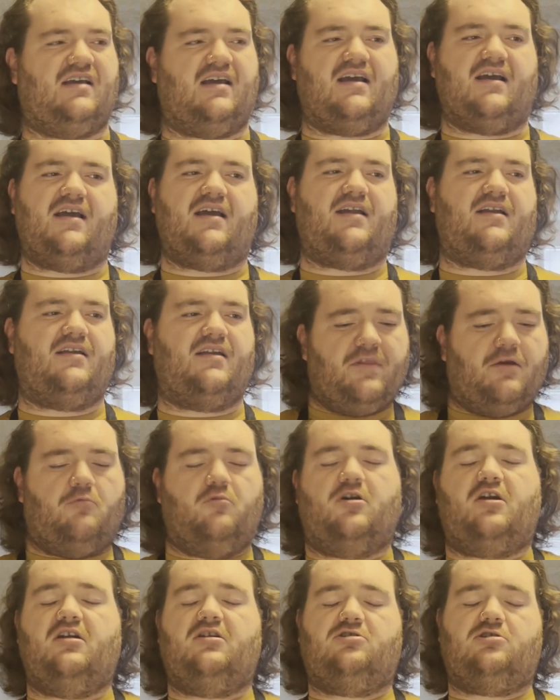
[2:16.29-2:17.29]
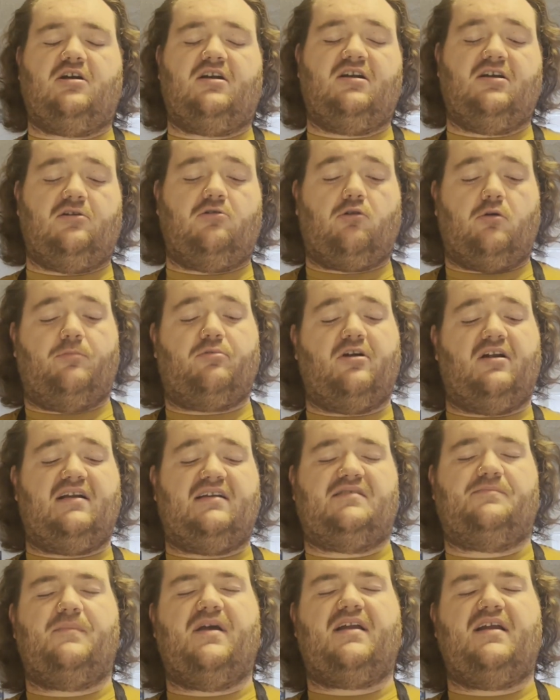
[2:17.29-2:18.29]
and we're gonna try to incorporate
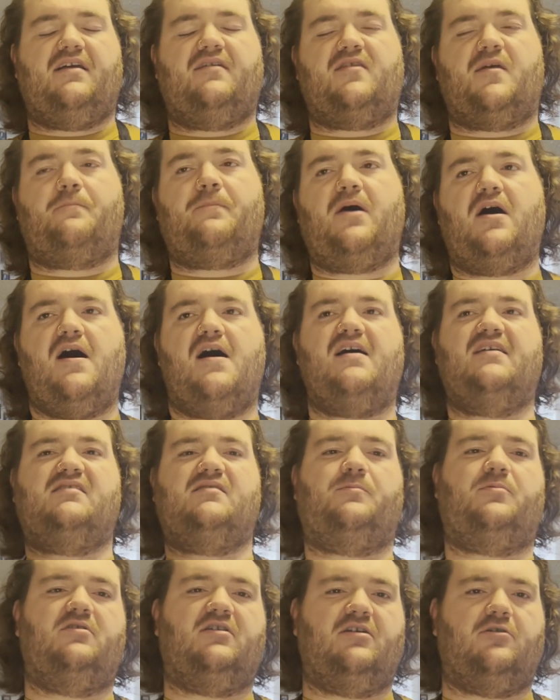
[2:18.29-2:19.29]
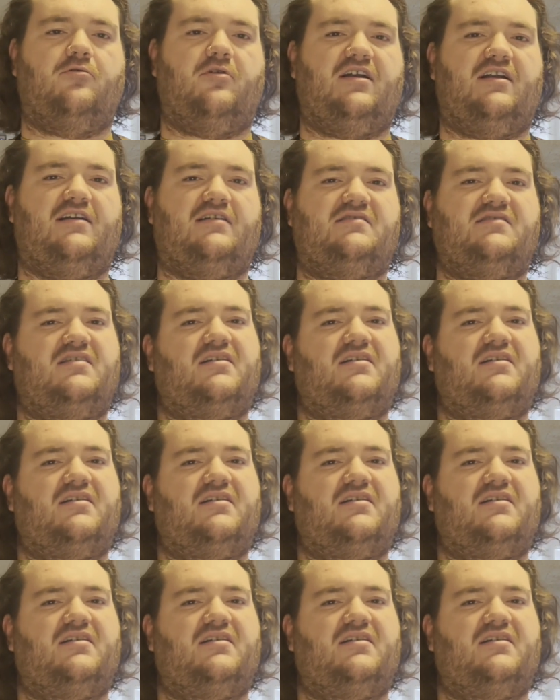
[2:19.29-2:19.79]
as many of the possible ingredients